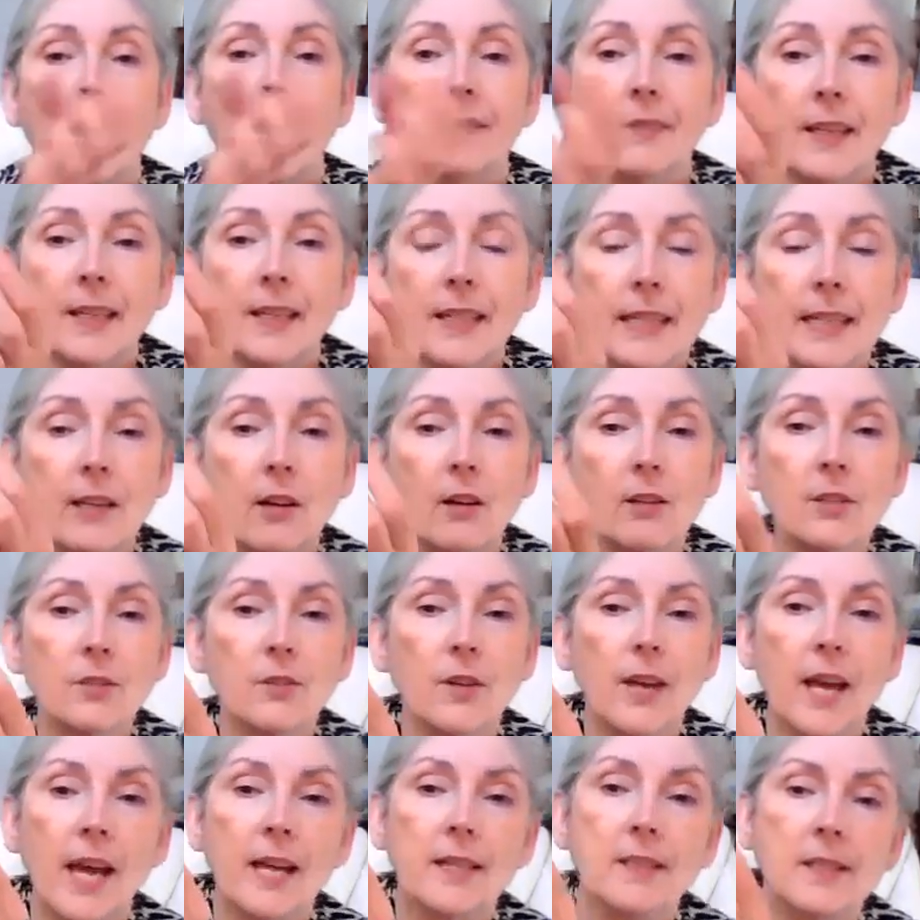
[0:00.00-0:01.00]
And then he
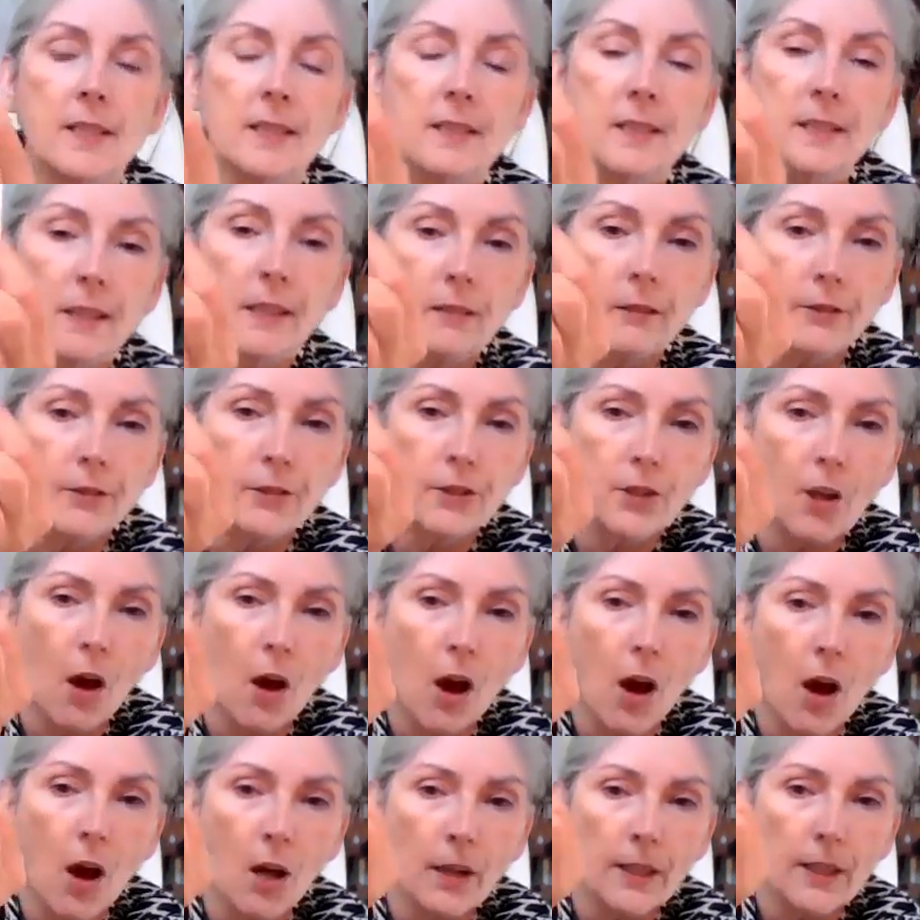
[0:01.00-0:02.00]
also has this little
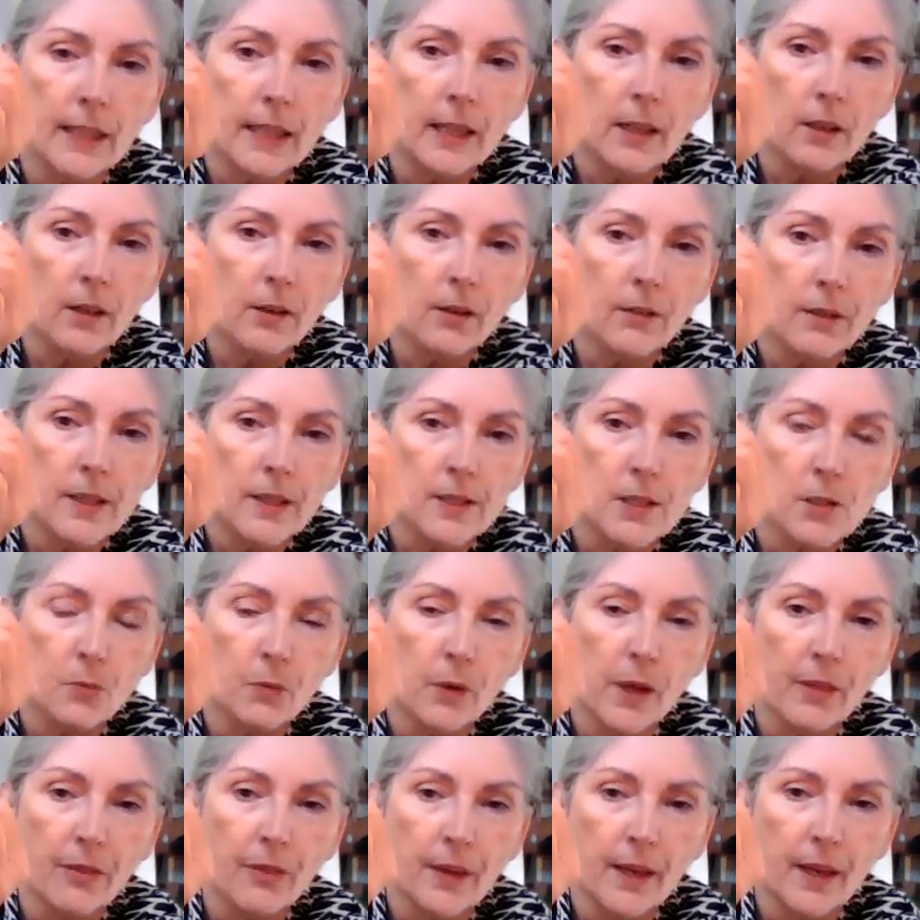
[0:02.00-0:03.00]
dog here that's
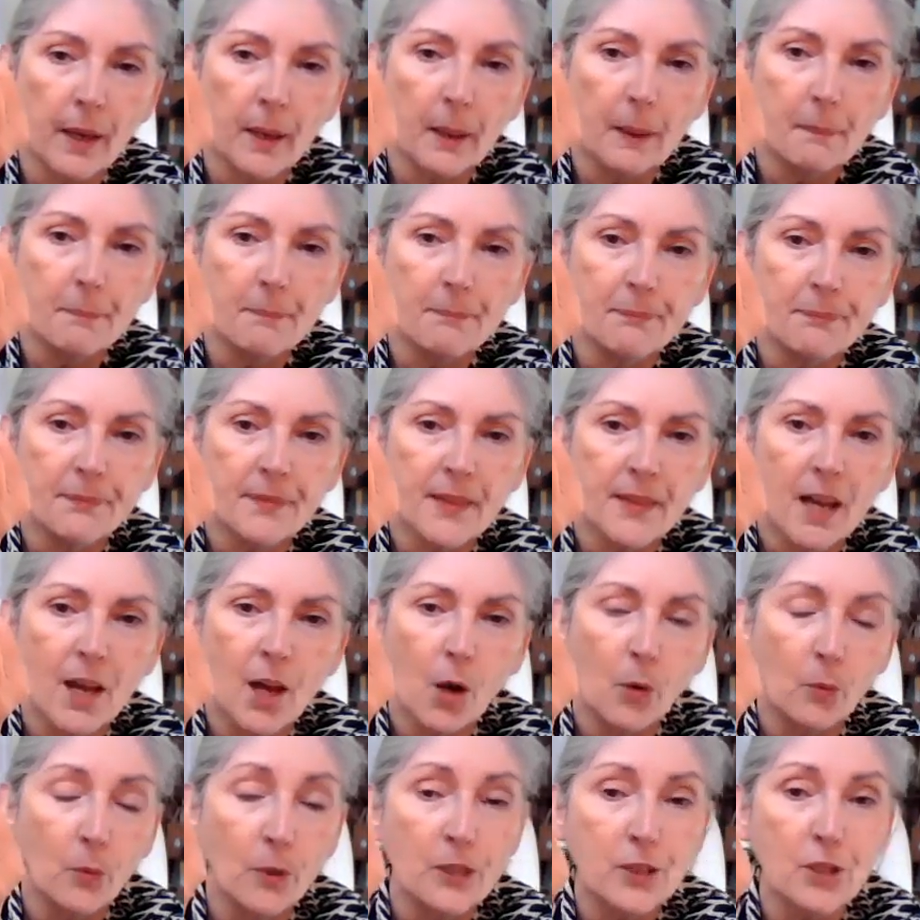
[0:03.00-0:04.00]
with him,
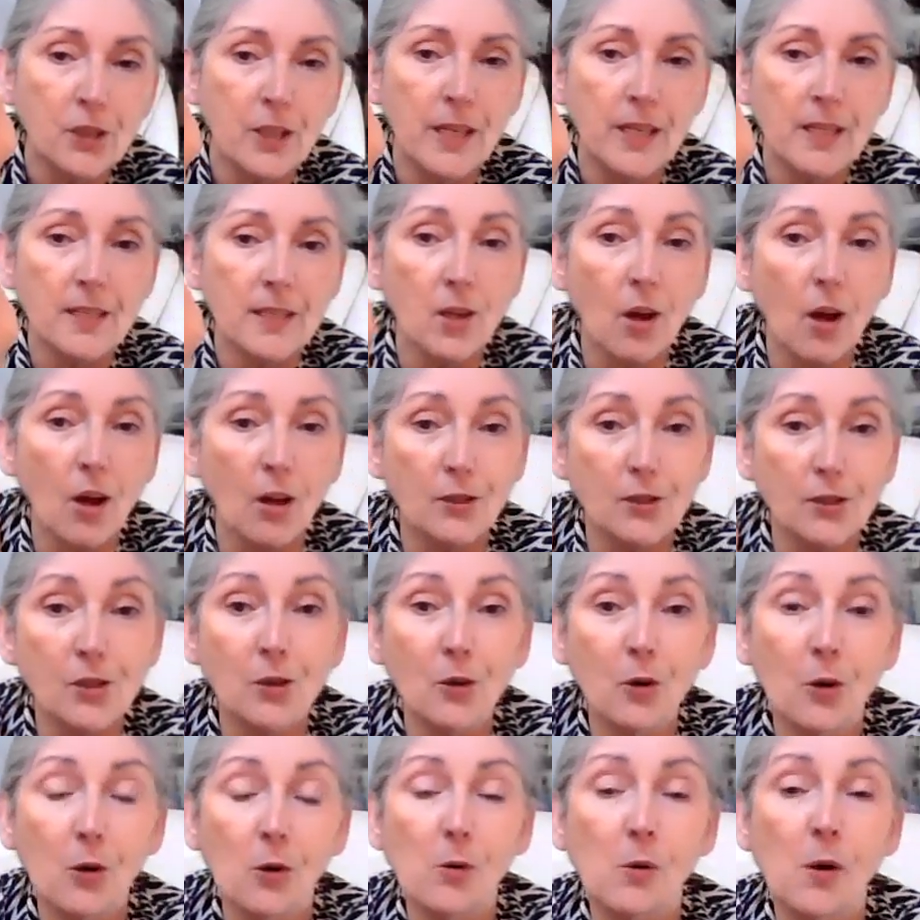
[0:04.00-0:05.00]
which is
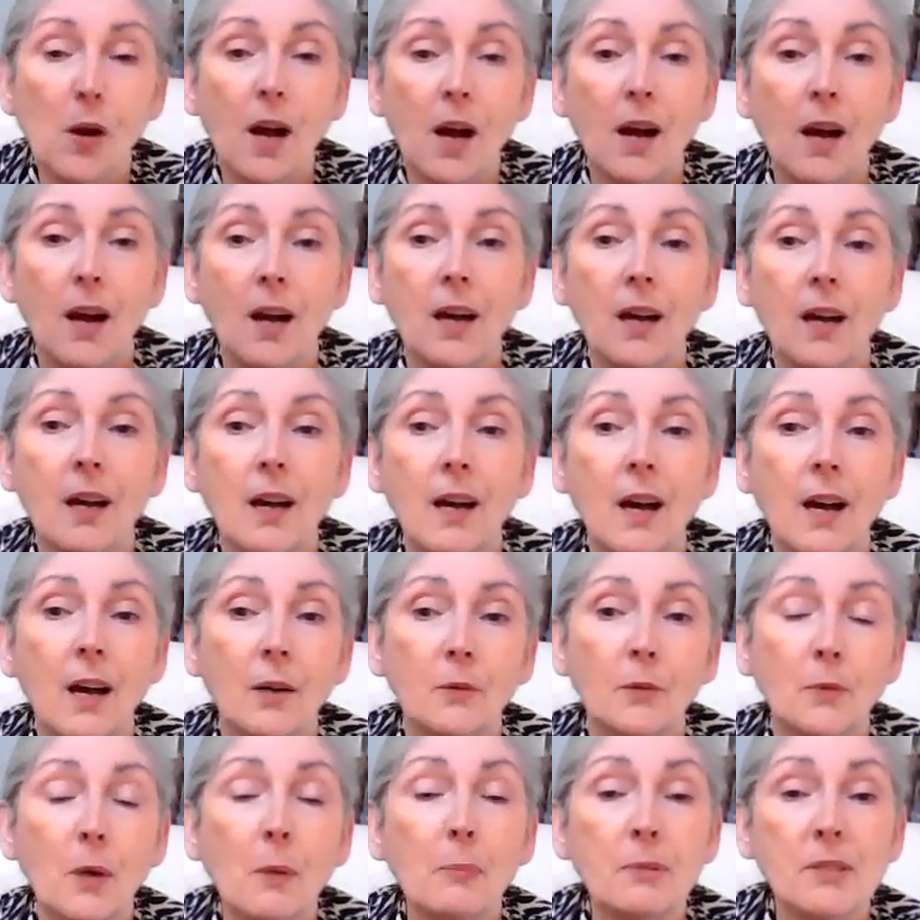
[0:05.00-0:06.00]
also
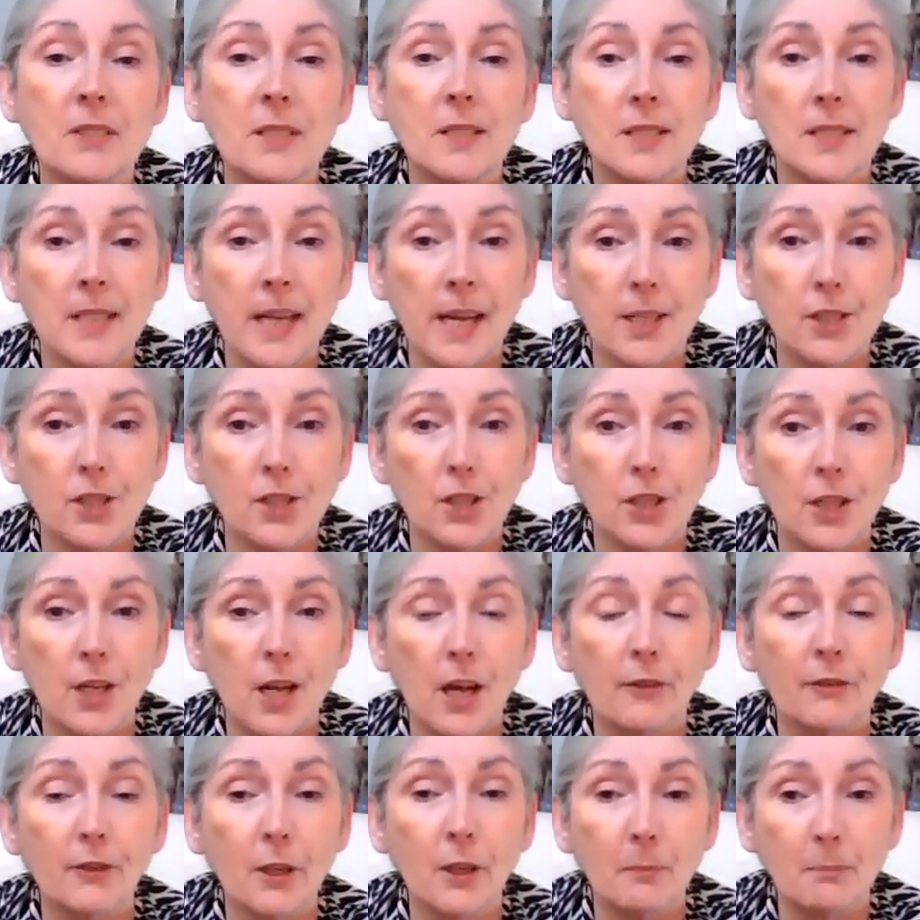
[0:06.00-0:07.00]
a
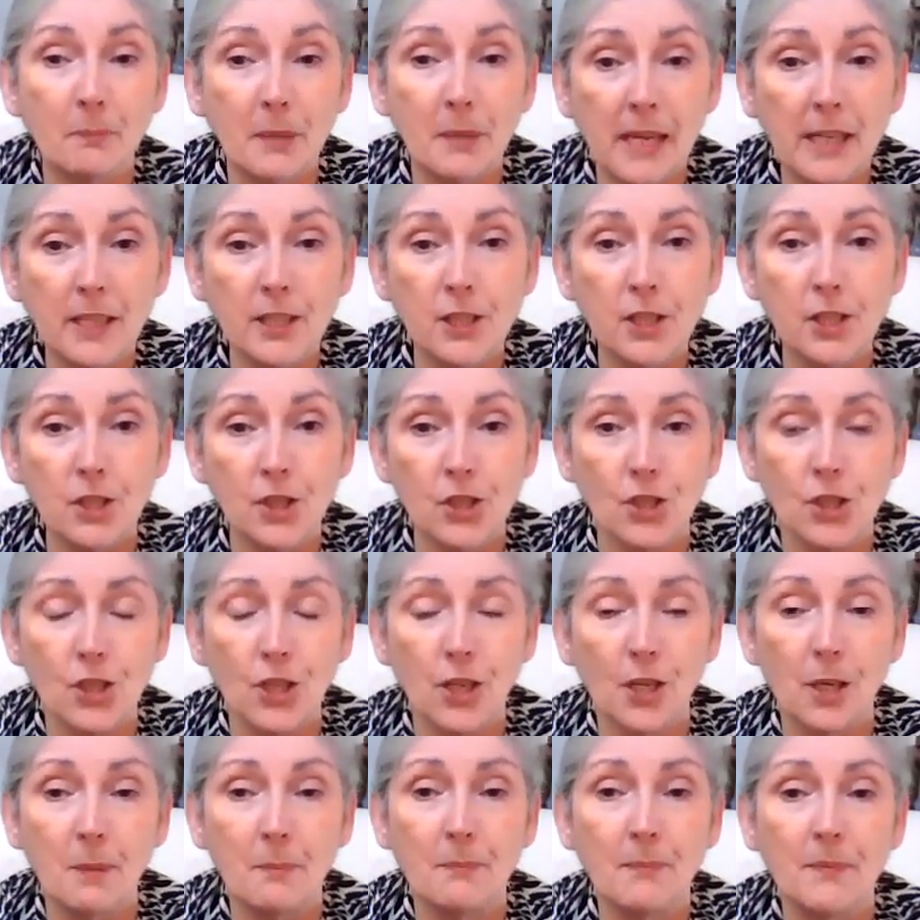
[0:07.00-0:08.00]
representation of
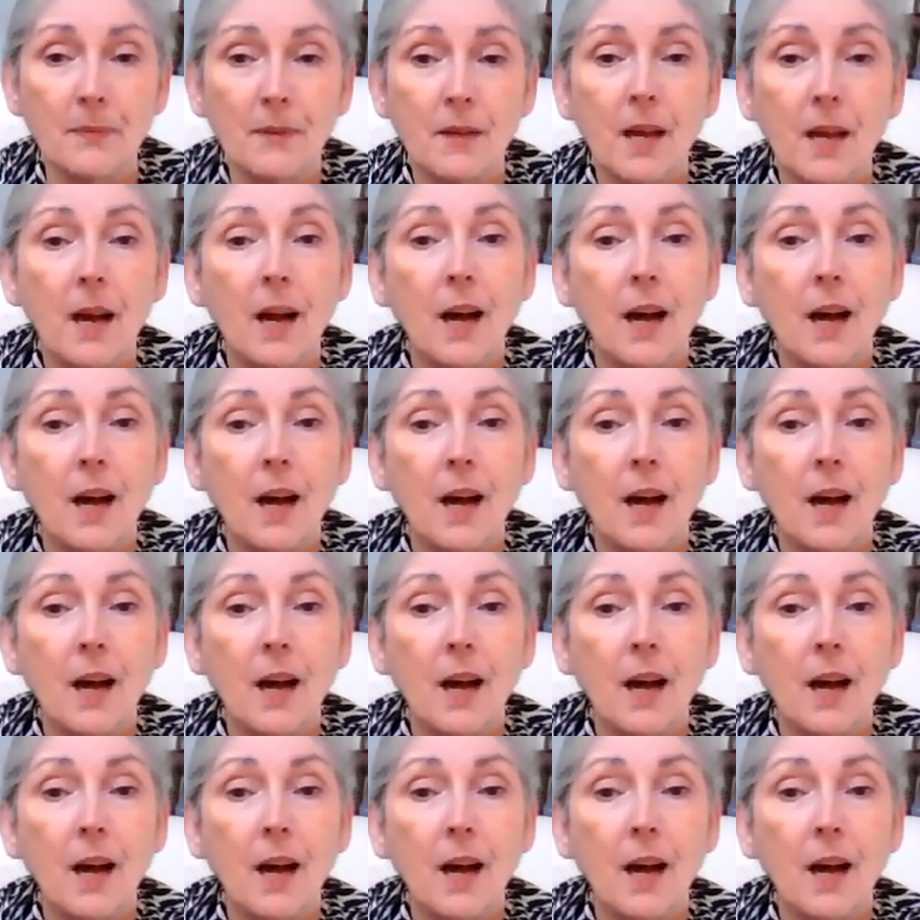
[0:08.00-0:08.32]
companionship,